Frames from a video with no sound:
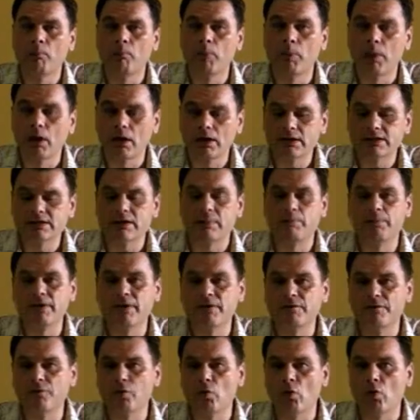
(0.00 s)
but
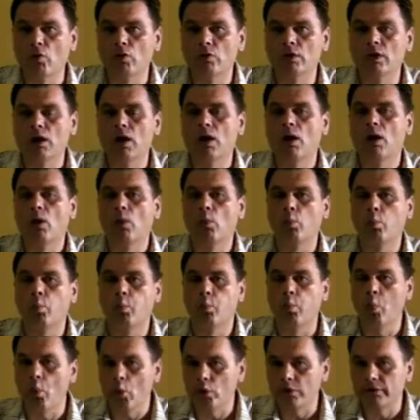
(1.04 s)
before
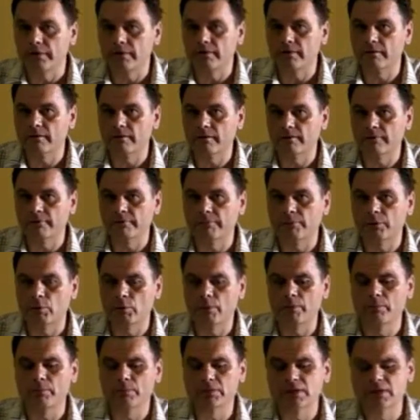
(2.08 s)
won't
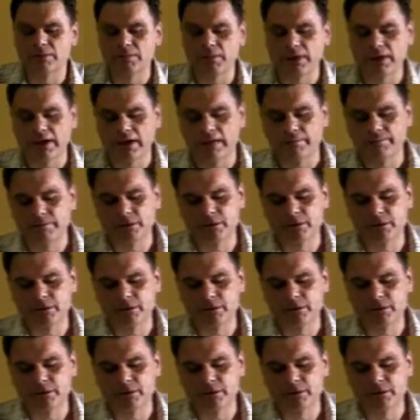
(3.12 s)
when we're speaking.